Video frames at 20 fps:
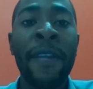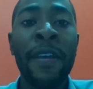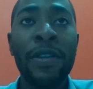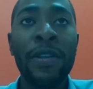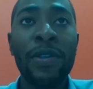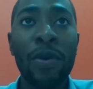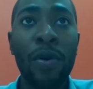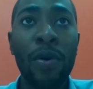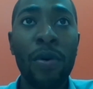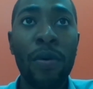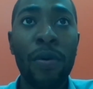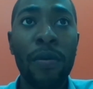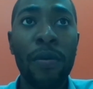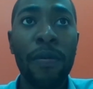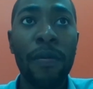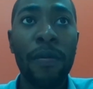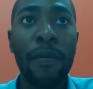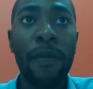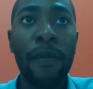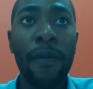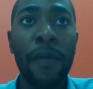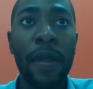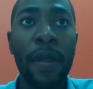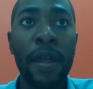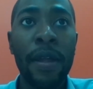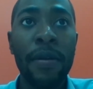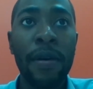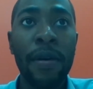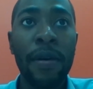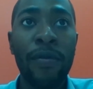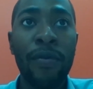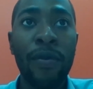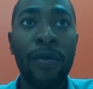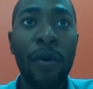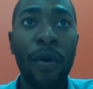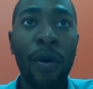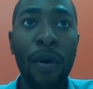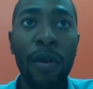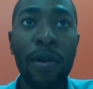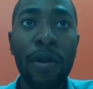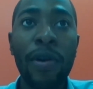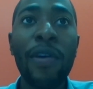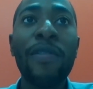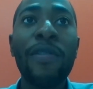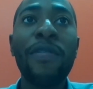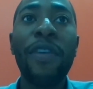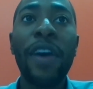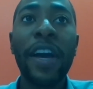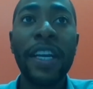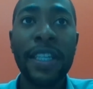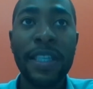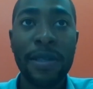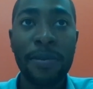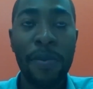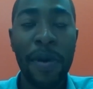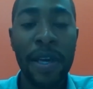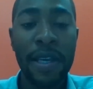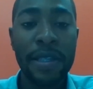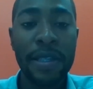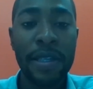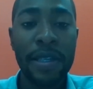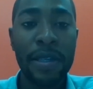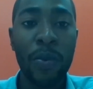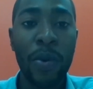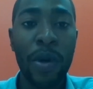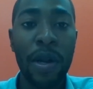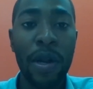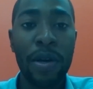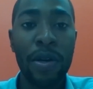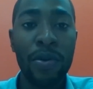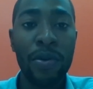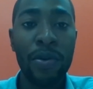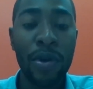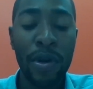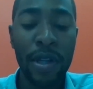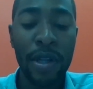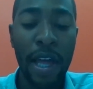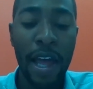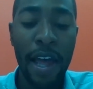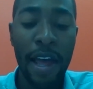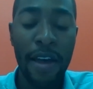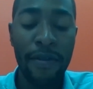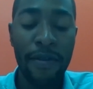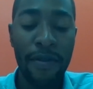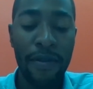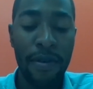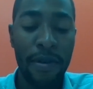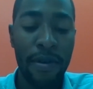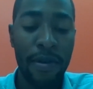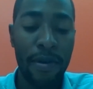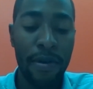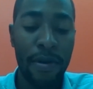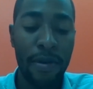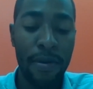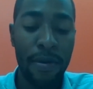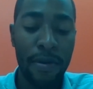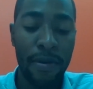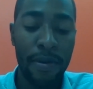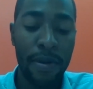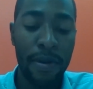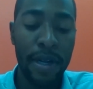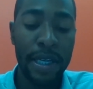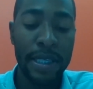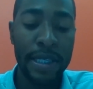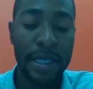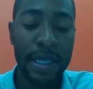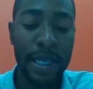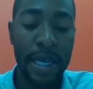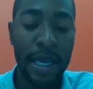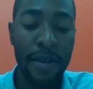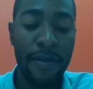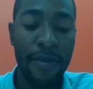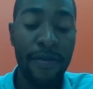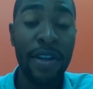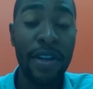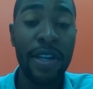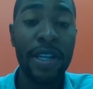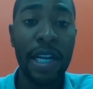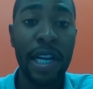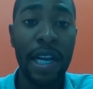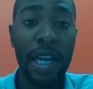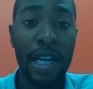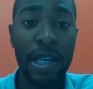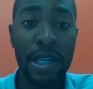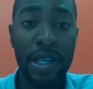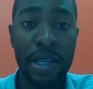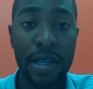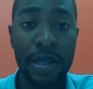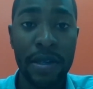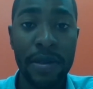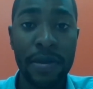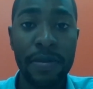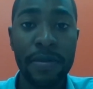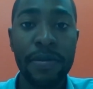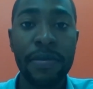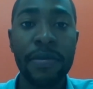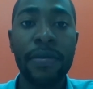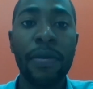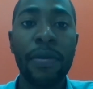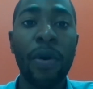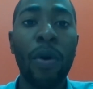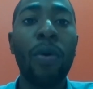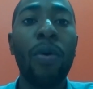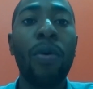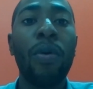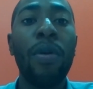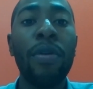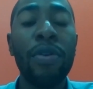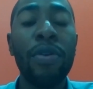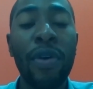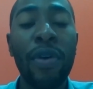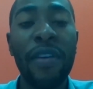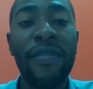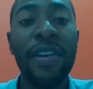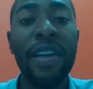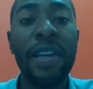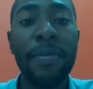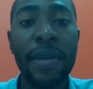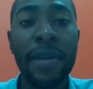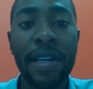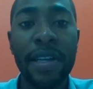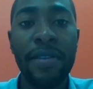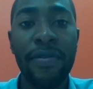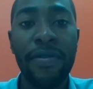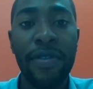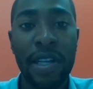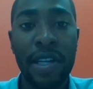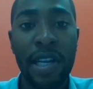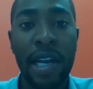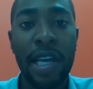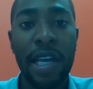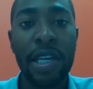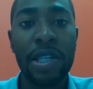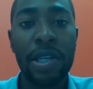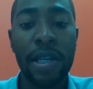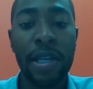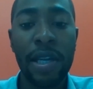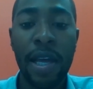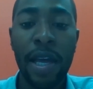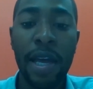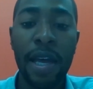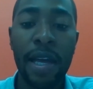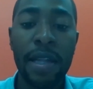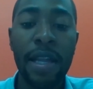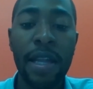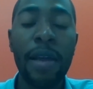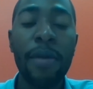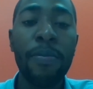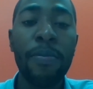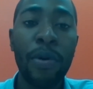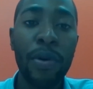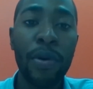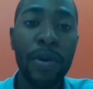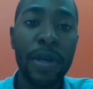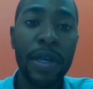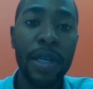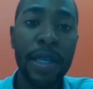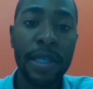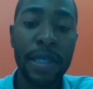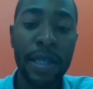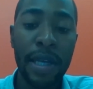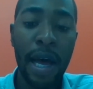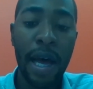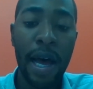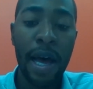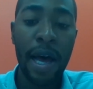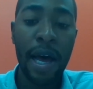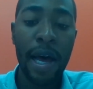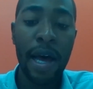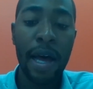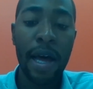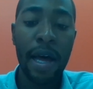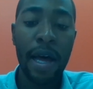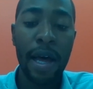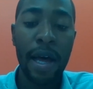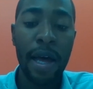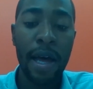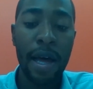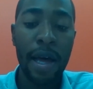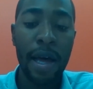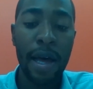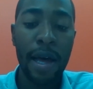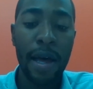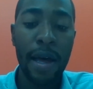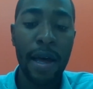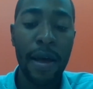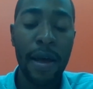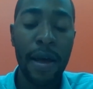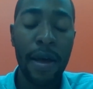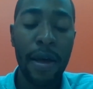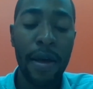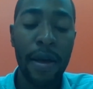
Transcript: So for all confined spaces where you don't have, uh, let's say, ventilation, or you have limited ventilation, the employees are, uh,